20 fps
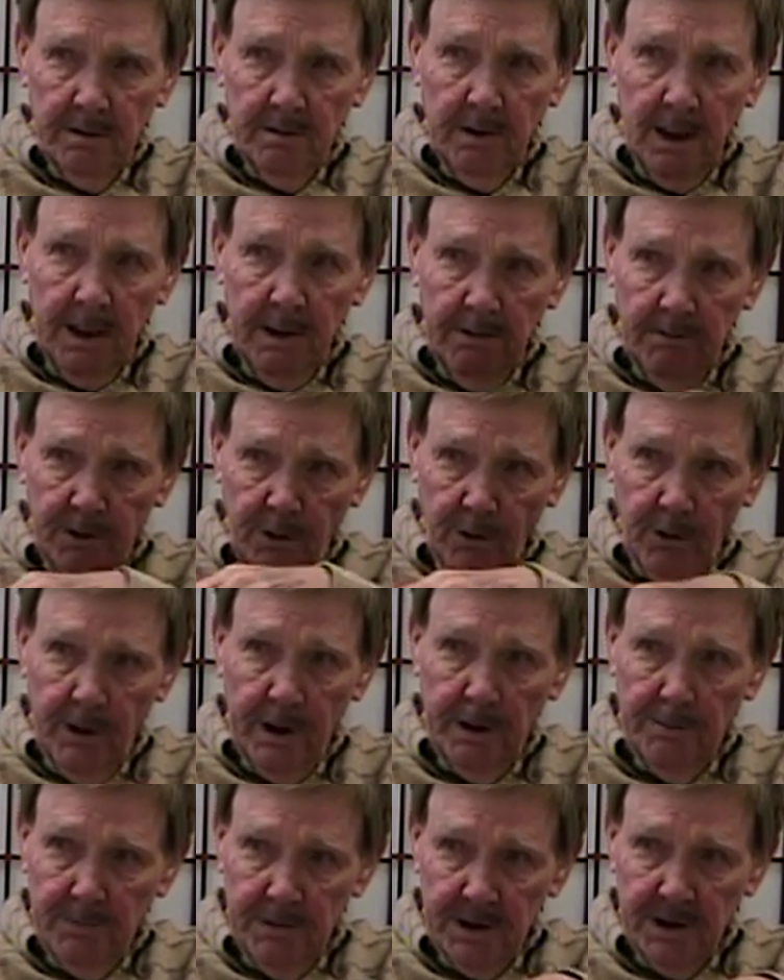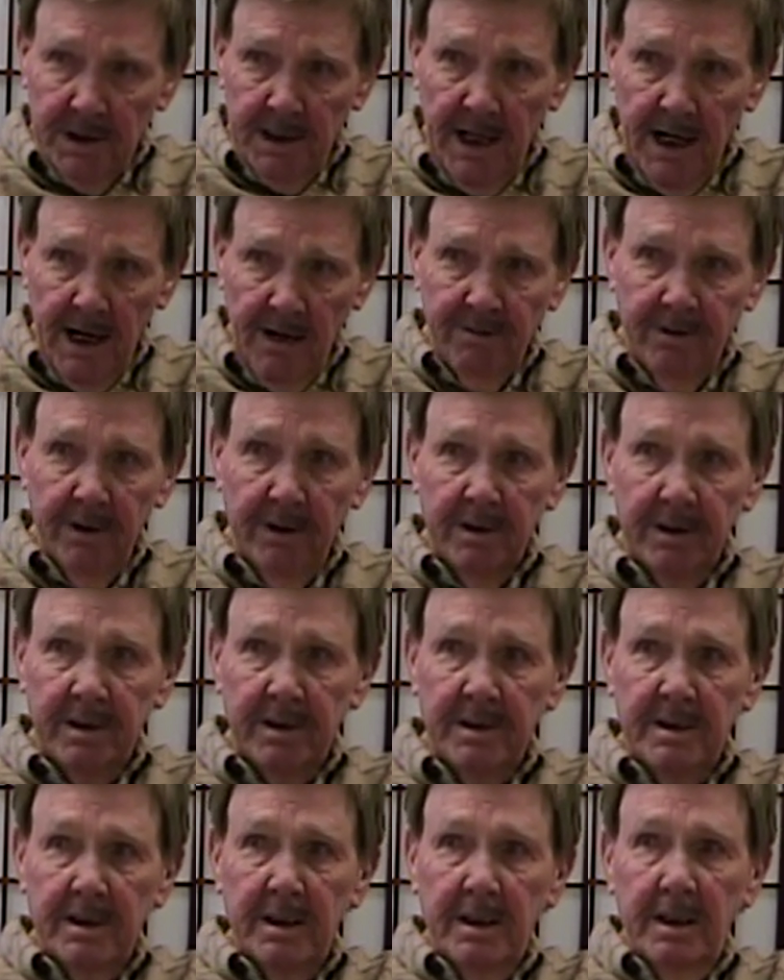I joined them just after
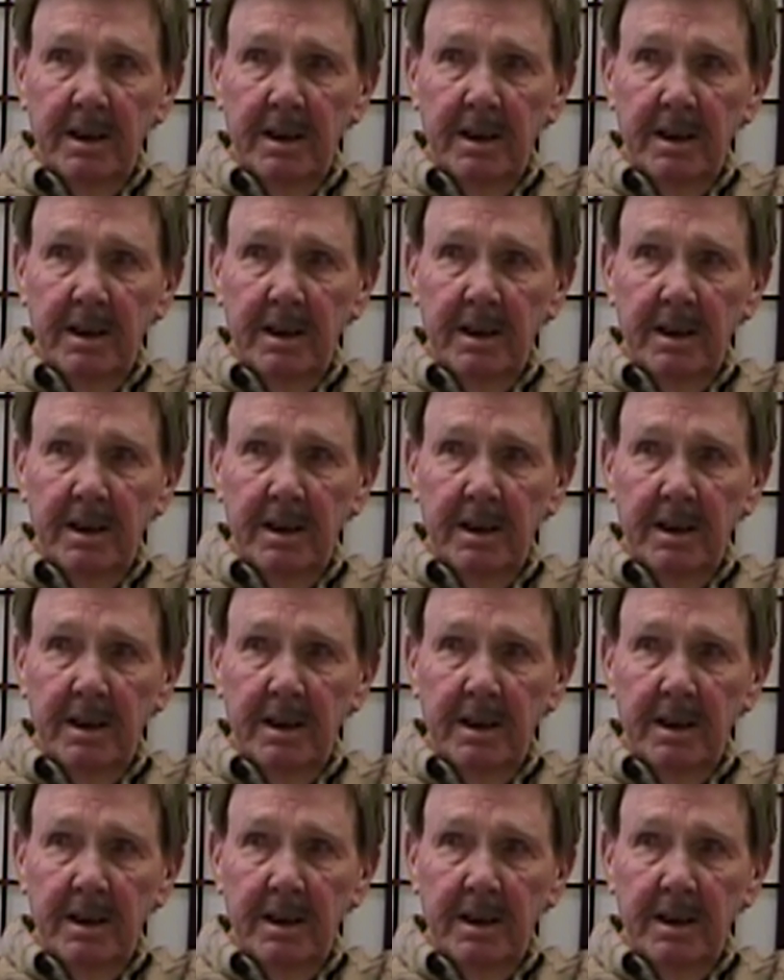this.